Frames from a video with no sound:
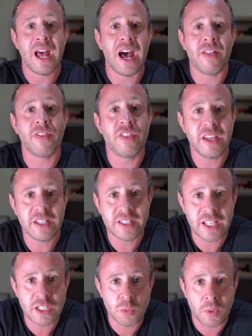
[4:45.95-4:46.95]
And this
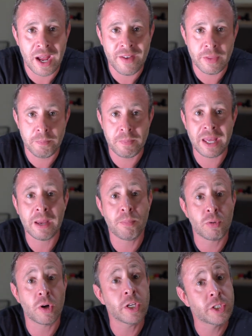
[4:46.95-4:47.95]
is where the big
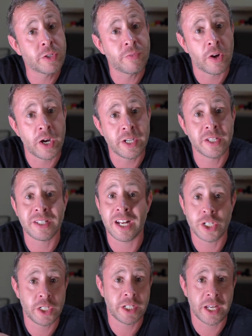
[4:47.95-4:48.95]
price divide has
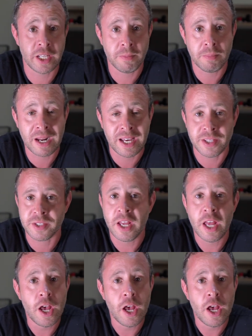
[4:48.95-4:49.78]
actually taken place.